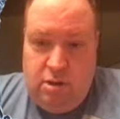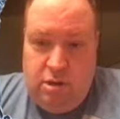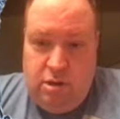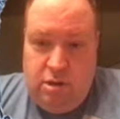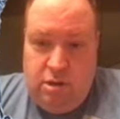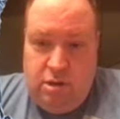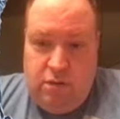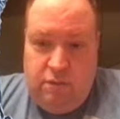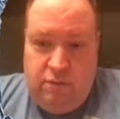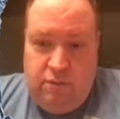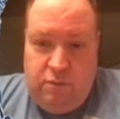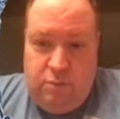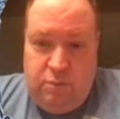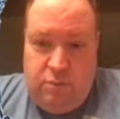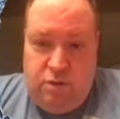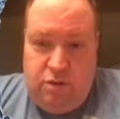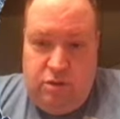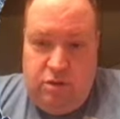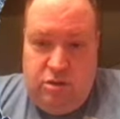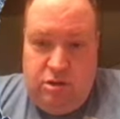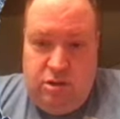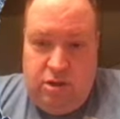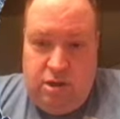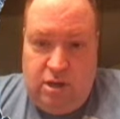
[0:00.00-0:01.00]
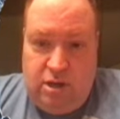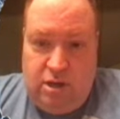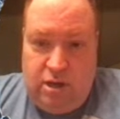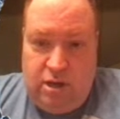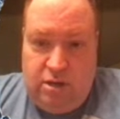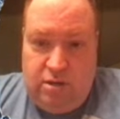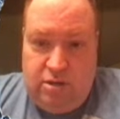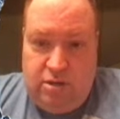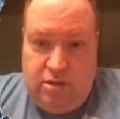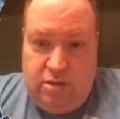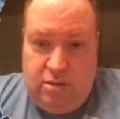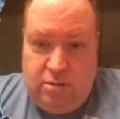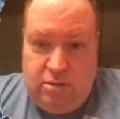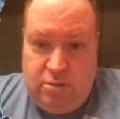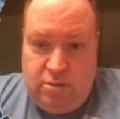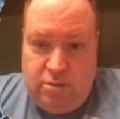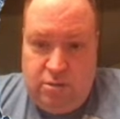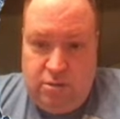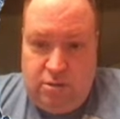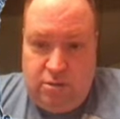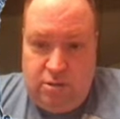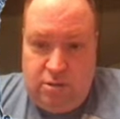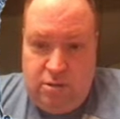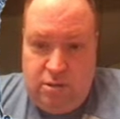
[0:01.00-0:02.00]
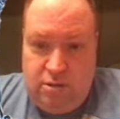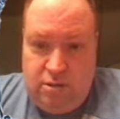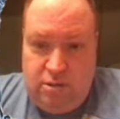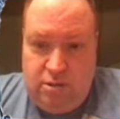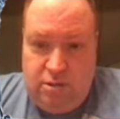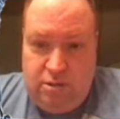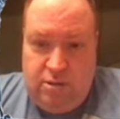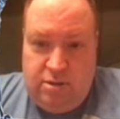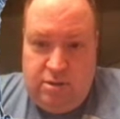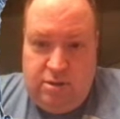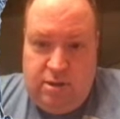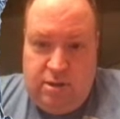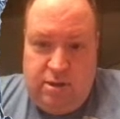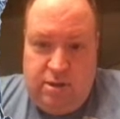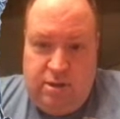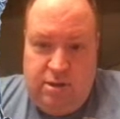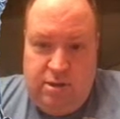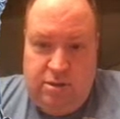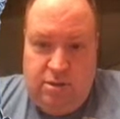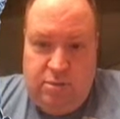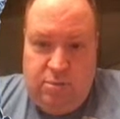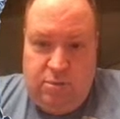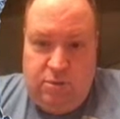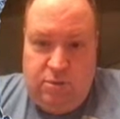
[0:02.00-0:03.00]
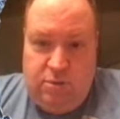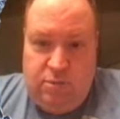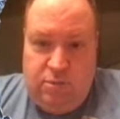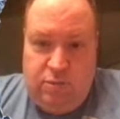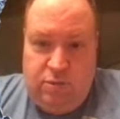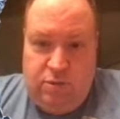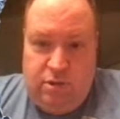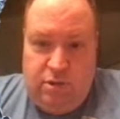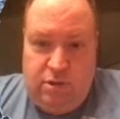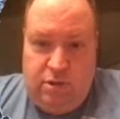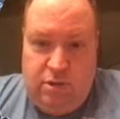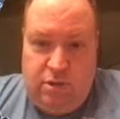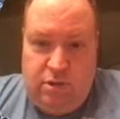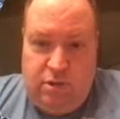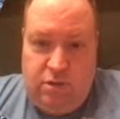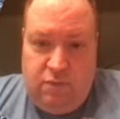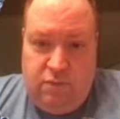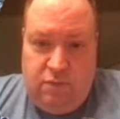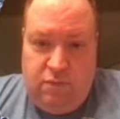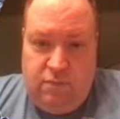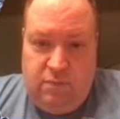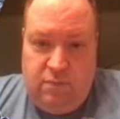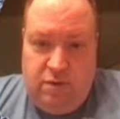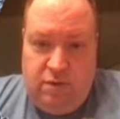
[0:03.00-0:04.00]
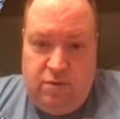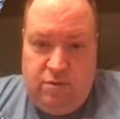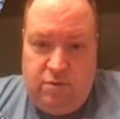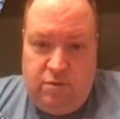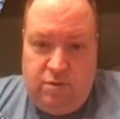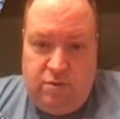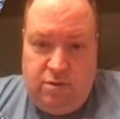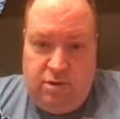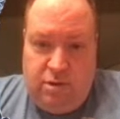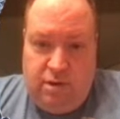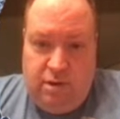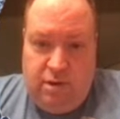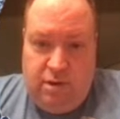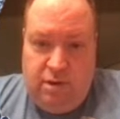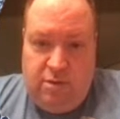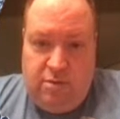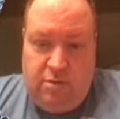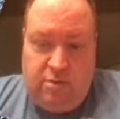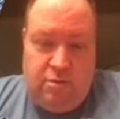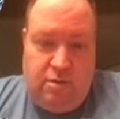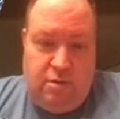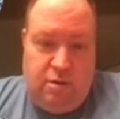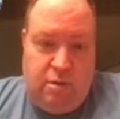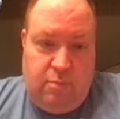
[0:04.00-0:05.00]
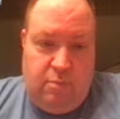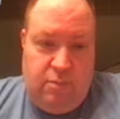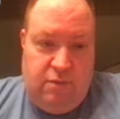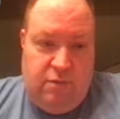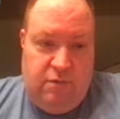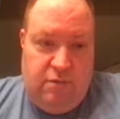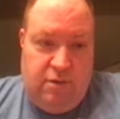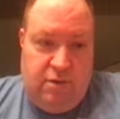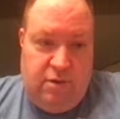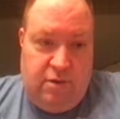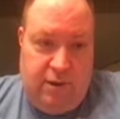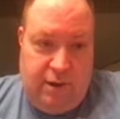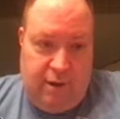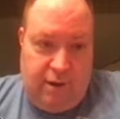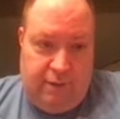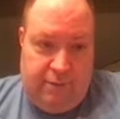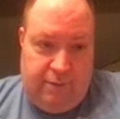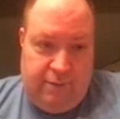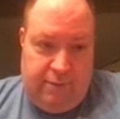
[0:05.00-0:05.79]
If you pitched an Ice card, the attacking hero must put a card from his or her hand on top of their deck.